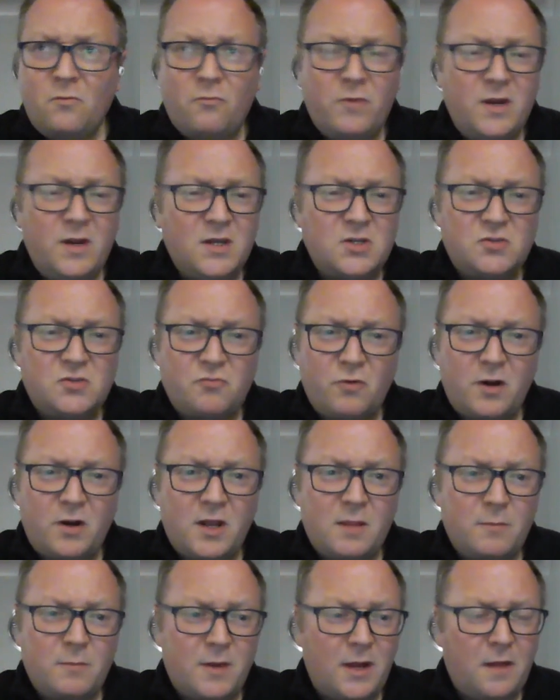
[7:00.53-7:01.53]
really struggling
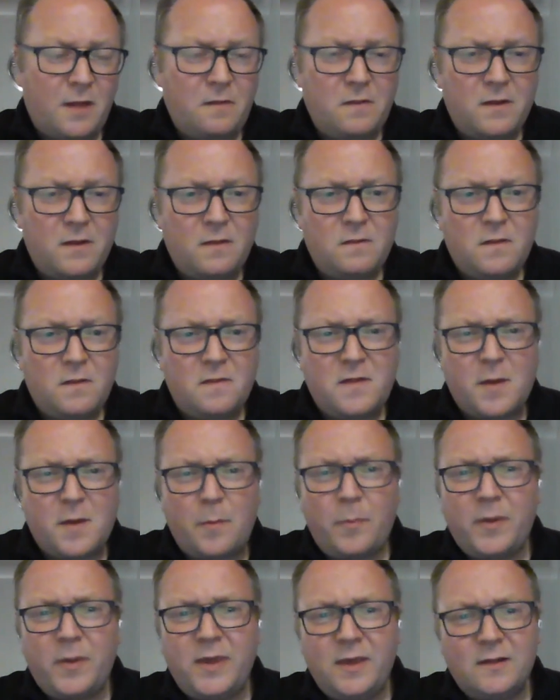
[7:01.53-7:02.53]
at the minute. I think the
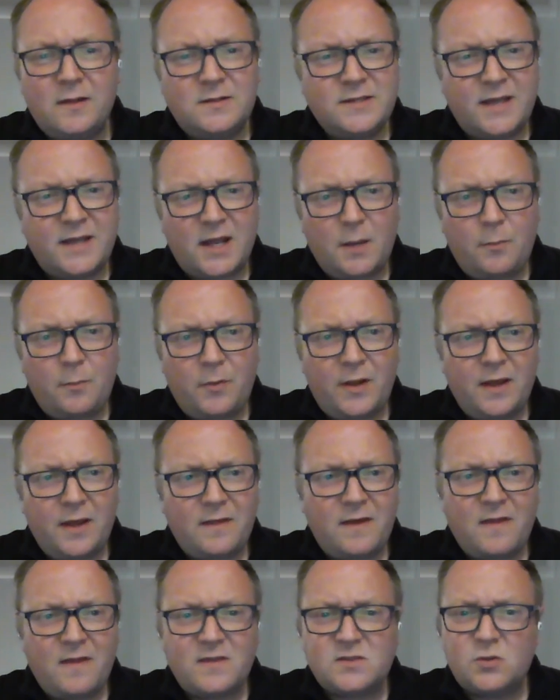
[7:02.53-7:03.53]
appeal to get a player
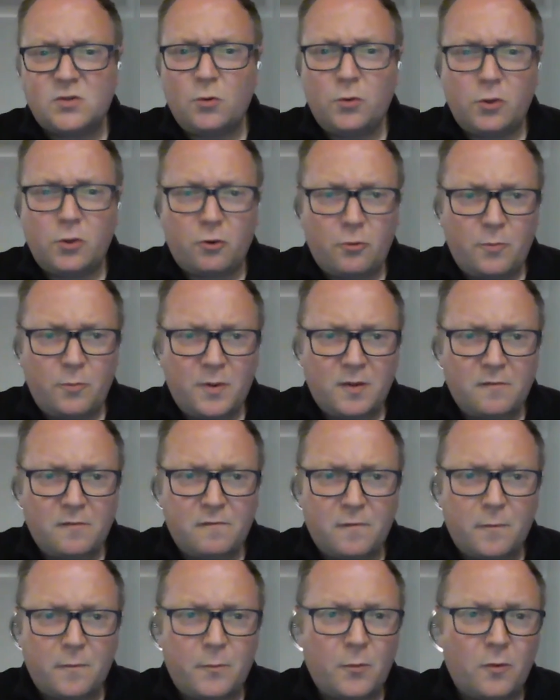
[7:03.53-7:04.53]
there, there's no European
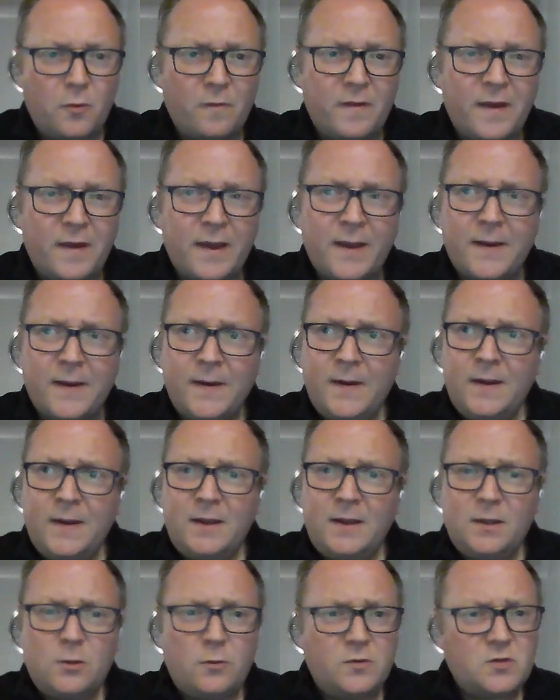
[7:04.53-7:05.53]
football there.
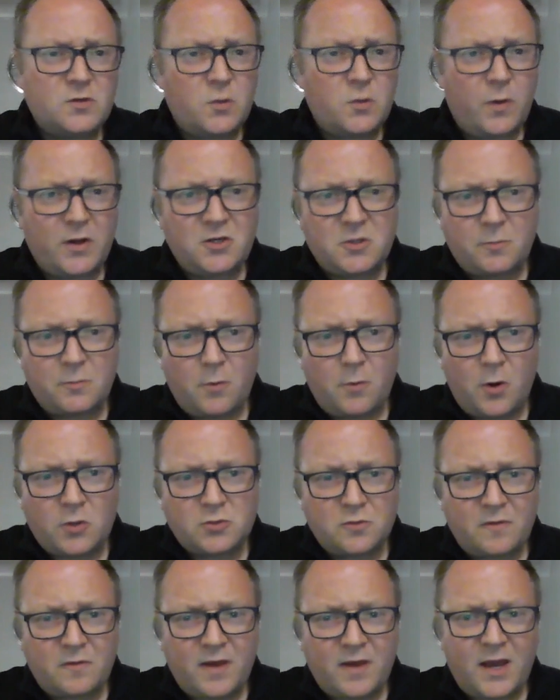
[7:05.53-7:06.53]
There's question
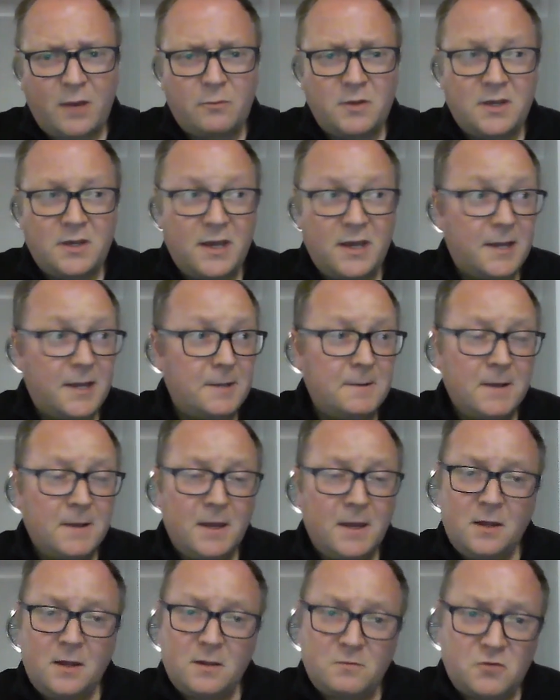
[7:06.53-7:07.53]
marks over Harry Kane.
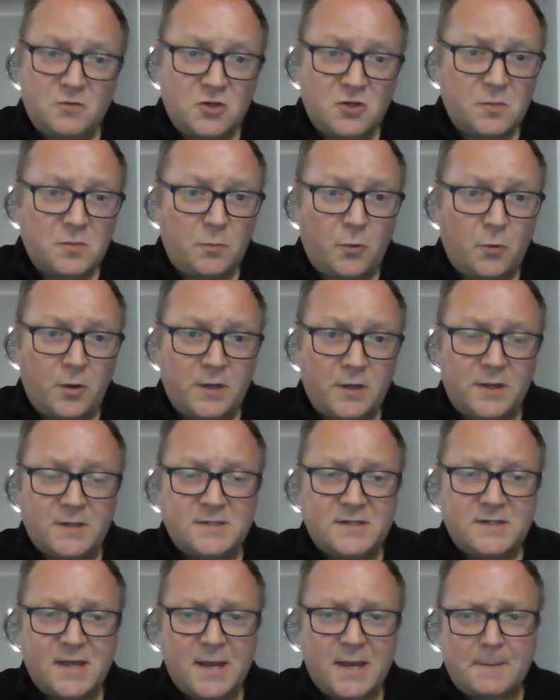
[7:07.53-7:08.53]
They've just
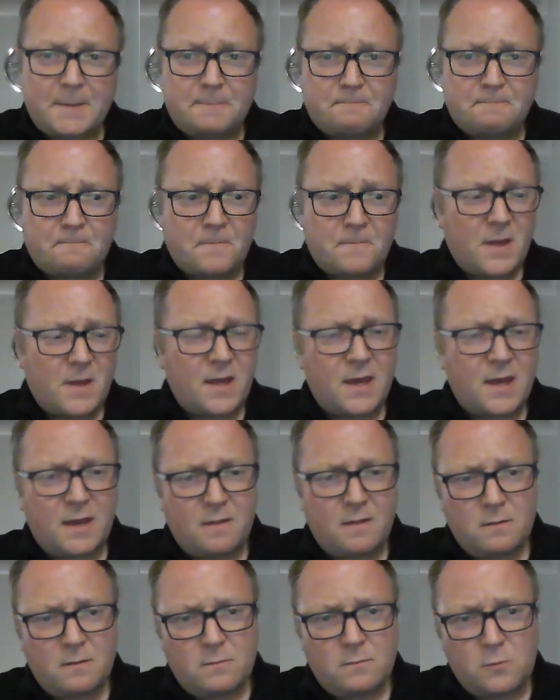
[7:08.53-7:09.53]
appointed
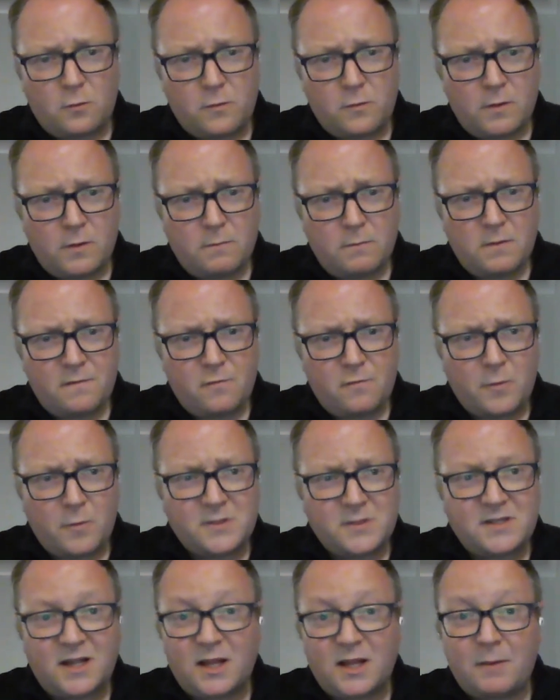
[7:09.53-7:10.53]
the former
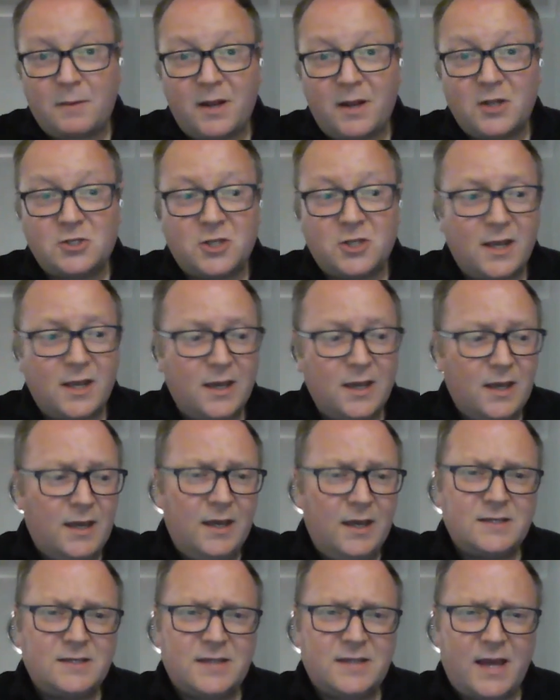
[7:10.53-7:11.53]
Celtic manager,
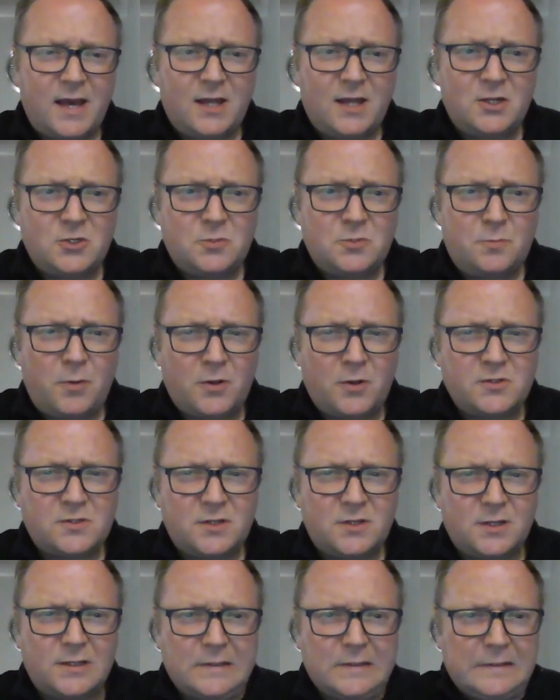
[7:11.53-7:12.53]
it's Ange
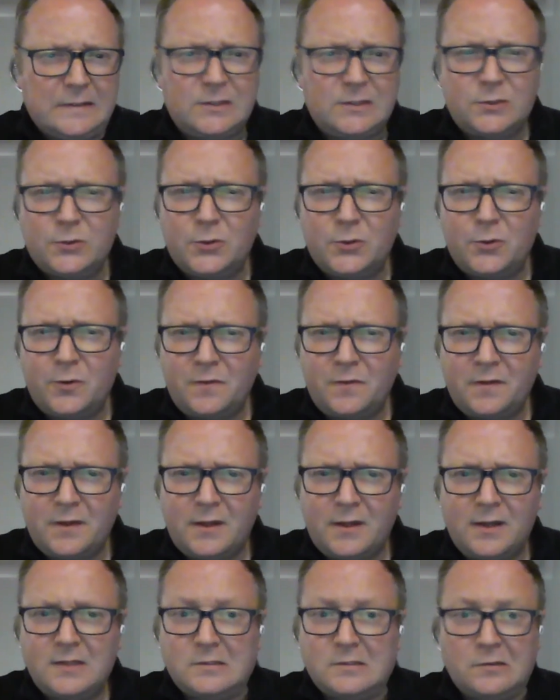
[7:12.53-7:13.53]
Postecoglou, I think
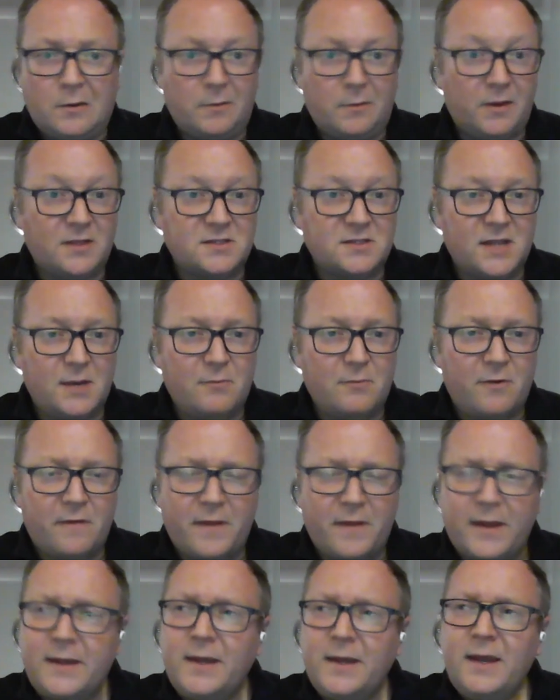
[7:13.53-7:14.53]
it is. Trying to get his name right
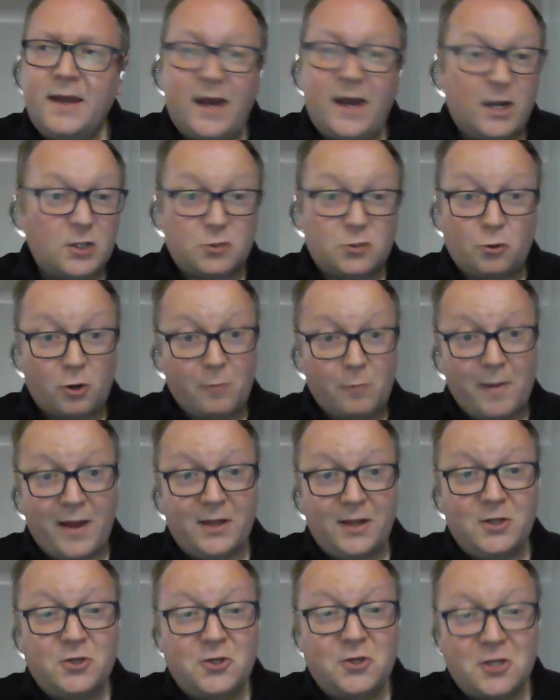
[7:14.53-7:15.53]
there. I just call him
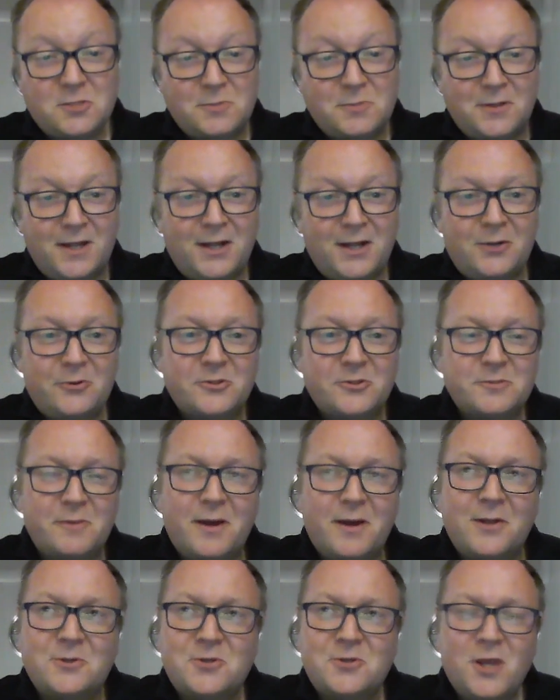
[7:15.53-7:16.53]
Ange because my dad calls him
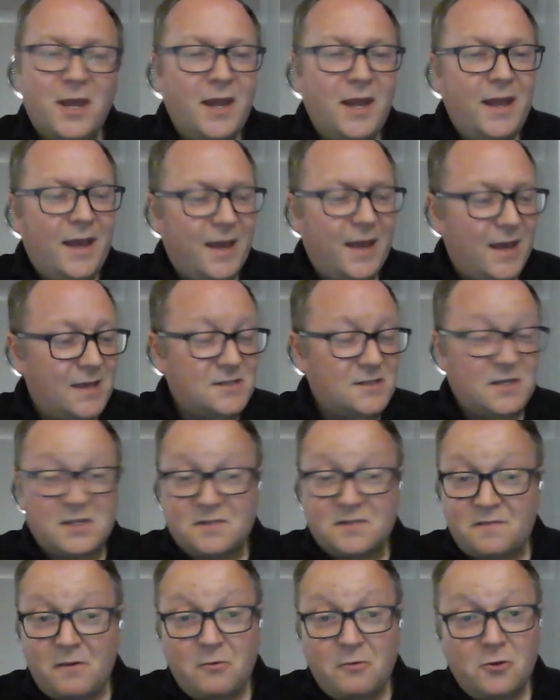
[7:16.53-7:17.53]
Ange. So
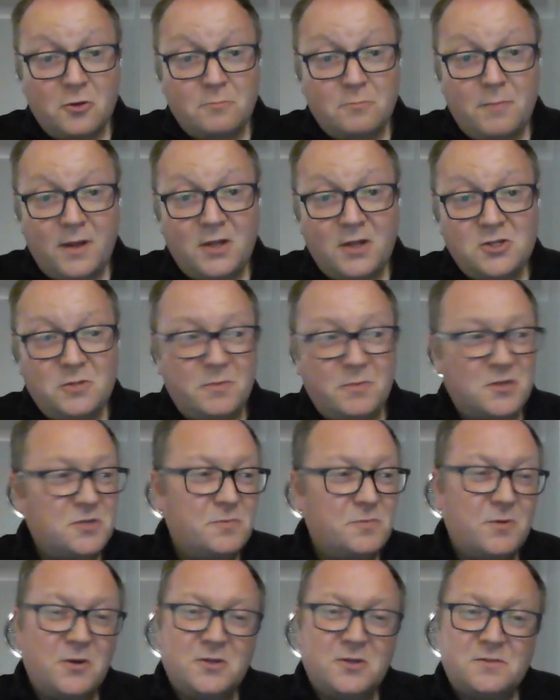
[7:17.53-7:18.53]
he's a very good manager, but
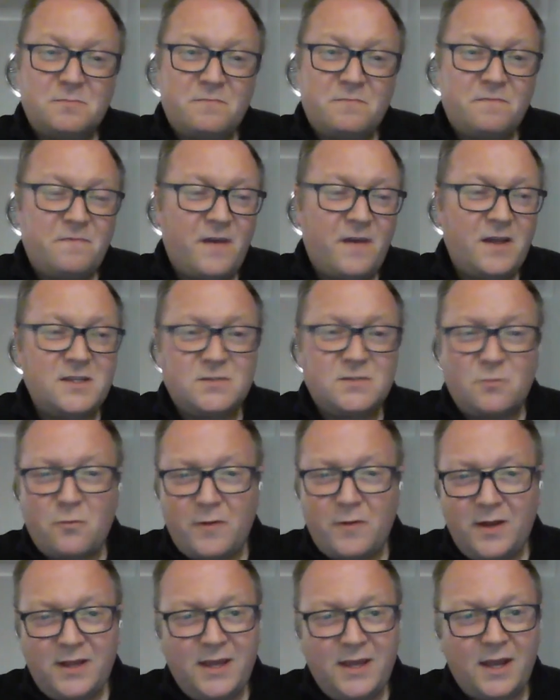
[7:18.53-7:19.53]
Spurs fans have
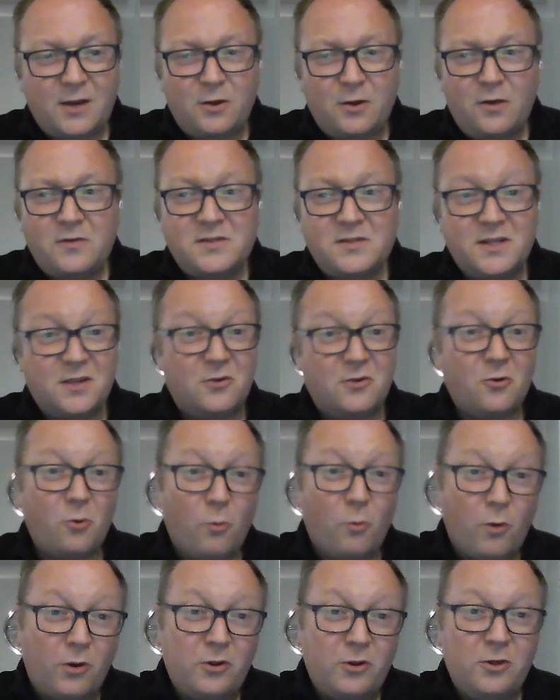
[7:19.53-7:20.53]
already kicked off, saying they
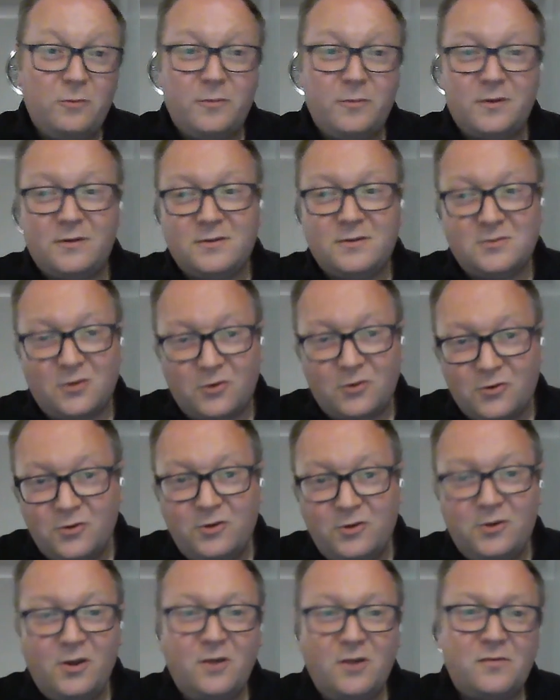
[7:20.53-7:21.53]
don't want him and he's not
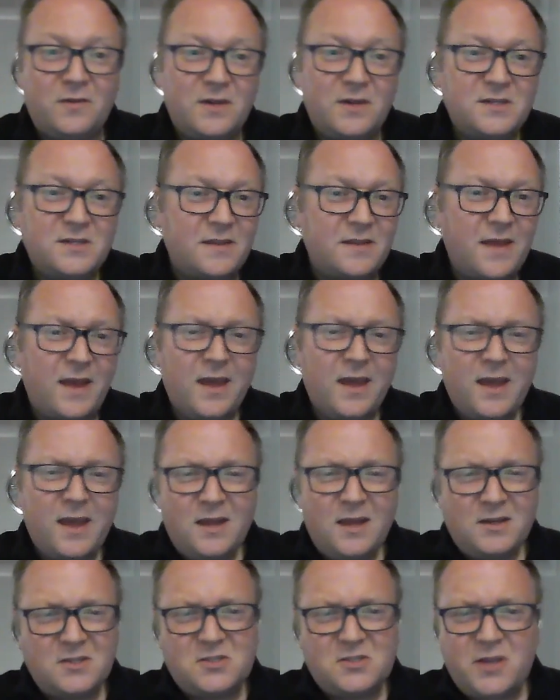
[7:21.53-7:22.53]
good enough and this and that.
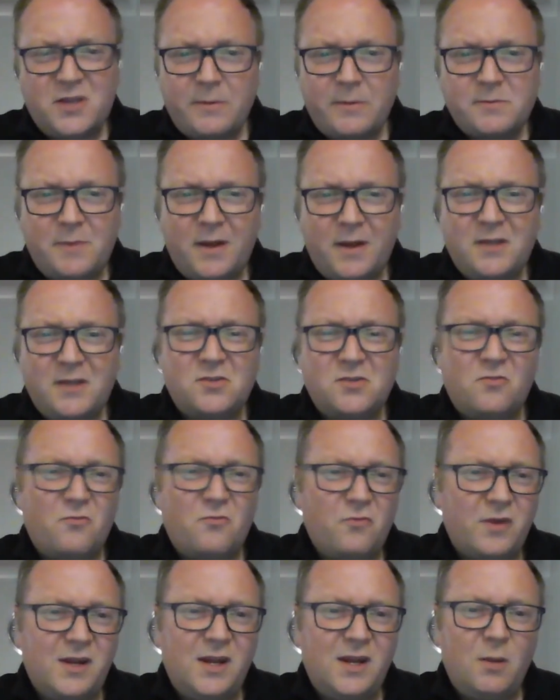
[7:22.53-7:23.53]
Does James Maddison
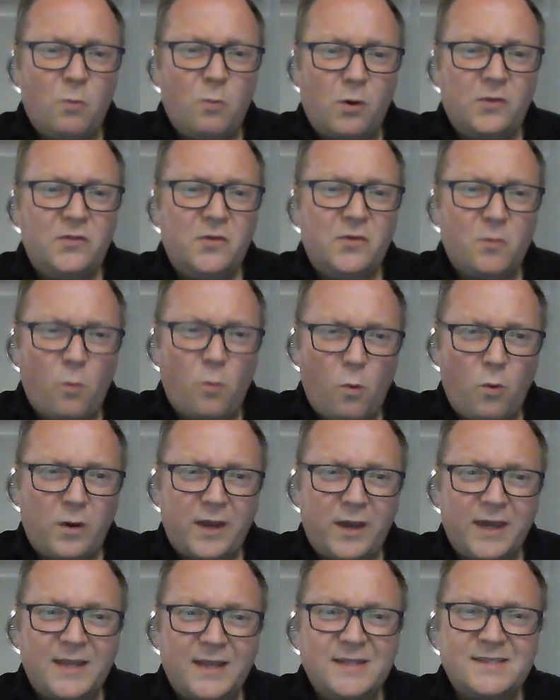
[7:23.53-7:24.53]
really want to
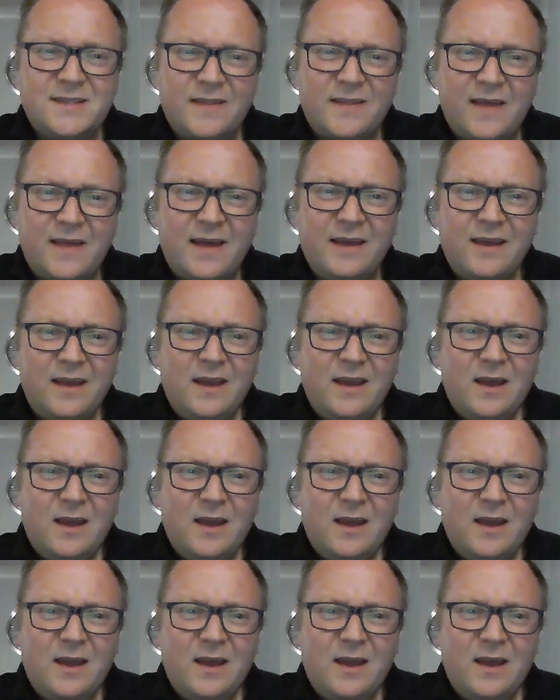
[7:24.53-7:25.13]
walk into that,